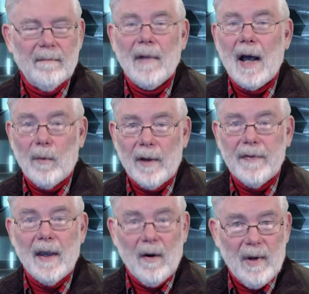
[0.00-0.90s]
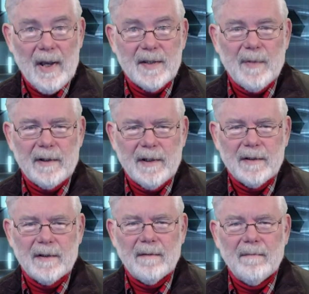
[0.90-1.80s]
I want the OS
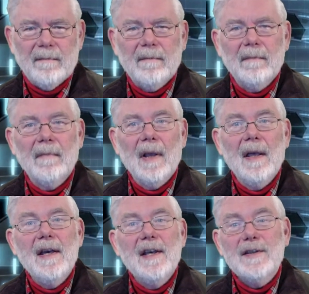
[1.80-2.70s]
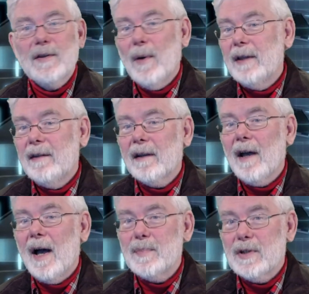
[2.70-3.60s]
partition. So I tick
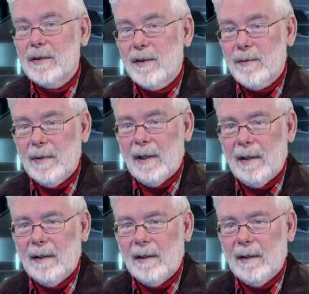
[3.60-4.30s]
option 3.